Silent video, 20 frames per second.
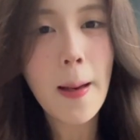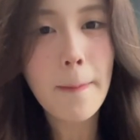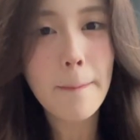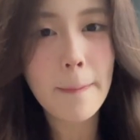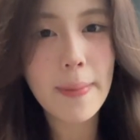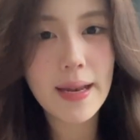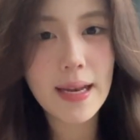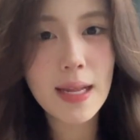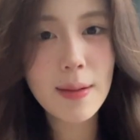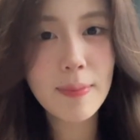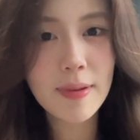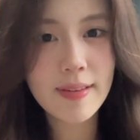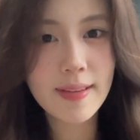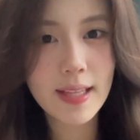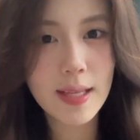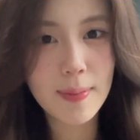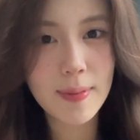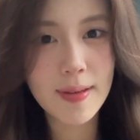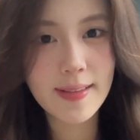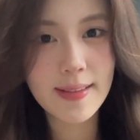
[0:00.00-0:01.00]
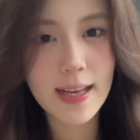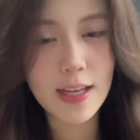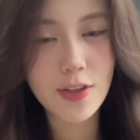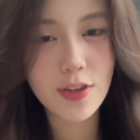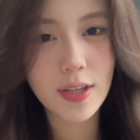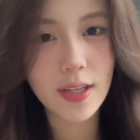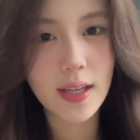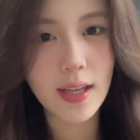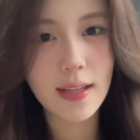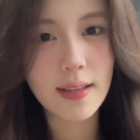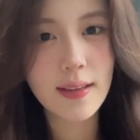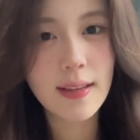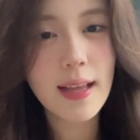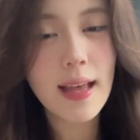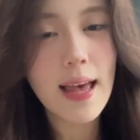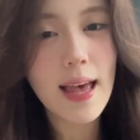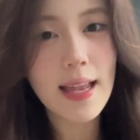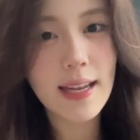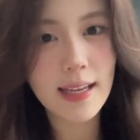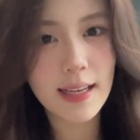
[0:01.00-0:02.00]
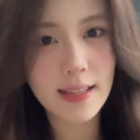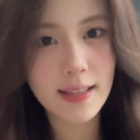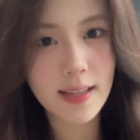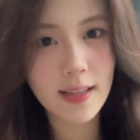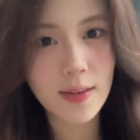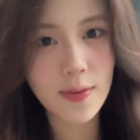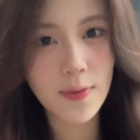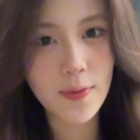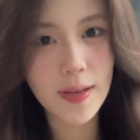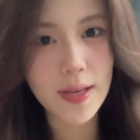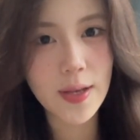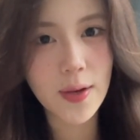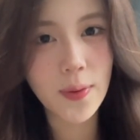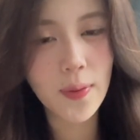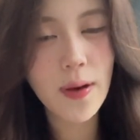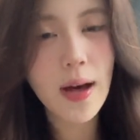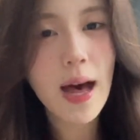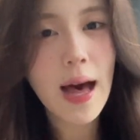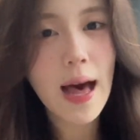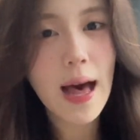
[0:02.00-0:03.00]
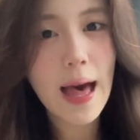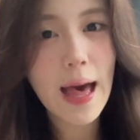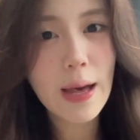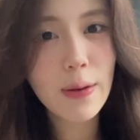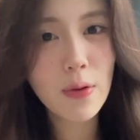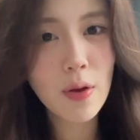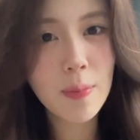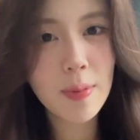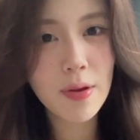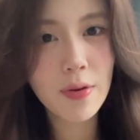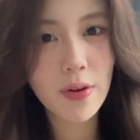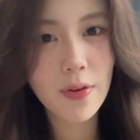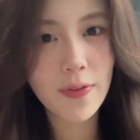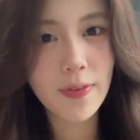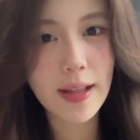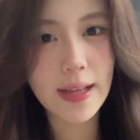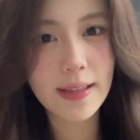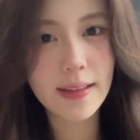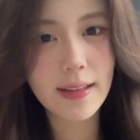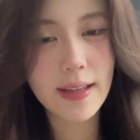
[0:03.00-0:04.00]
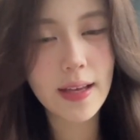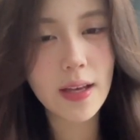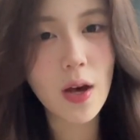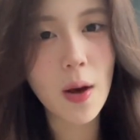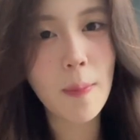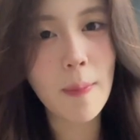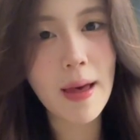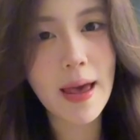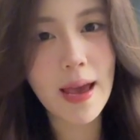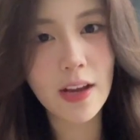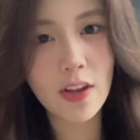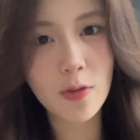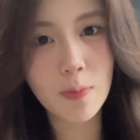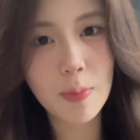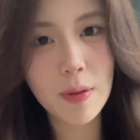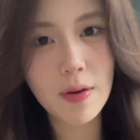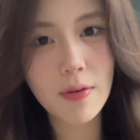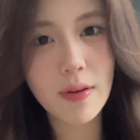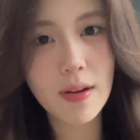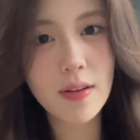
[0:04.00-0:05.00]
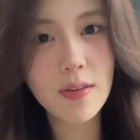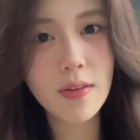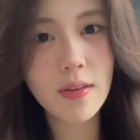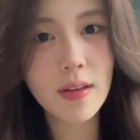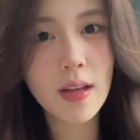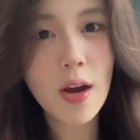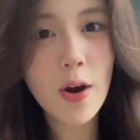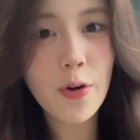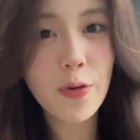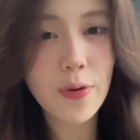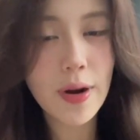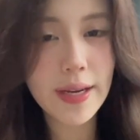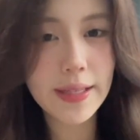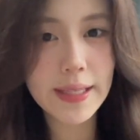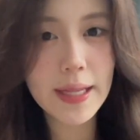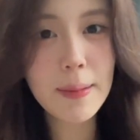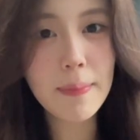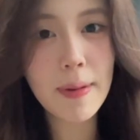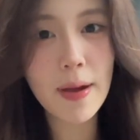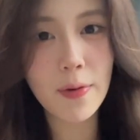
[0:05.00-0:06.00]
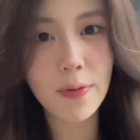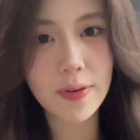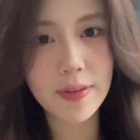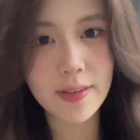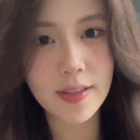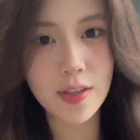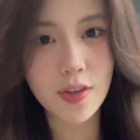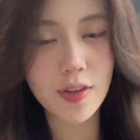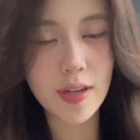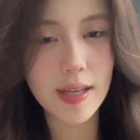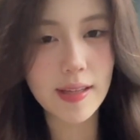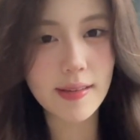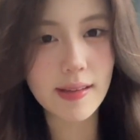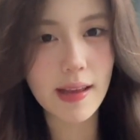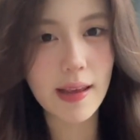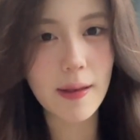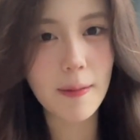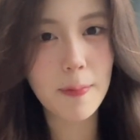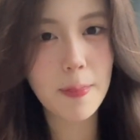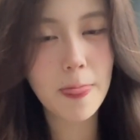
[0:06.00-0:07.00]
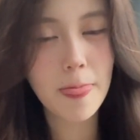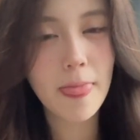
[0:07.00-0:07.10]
my name is Hebe, and in this video, I will be reflecting on my experience writing my research essay.